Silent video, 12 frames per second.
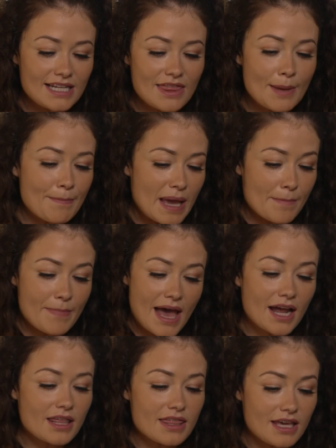in The Big
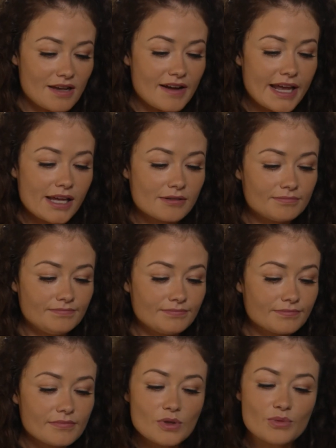Bang Theory?
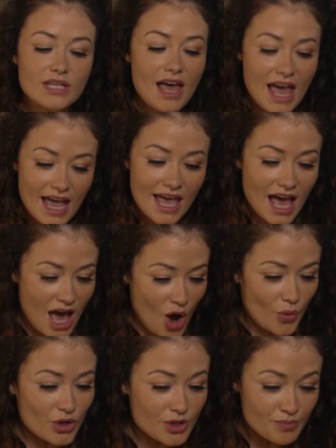Was it A,
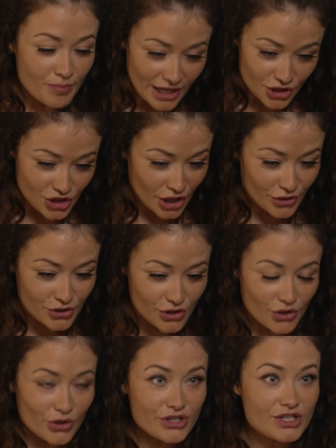Howard, B, Sheldon,
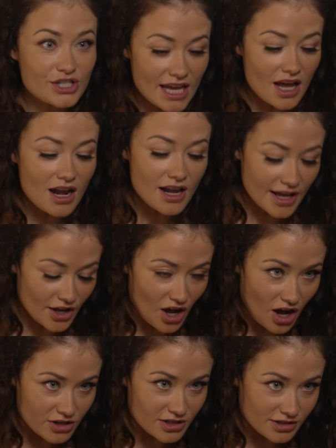or C, Leonard?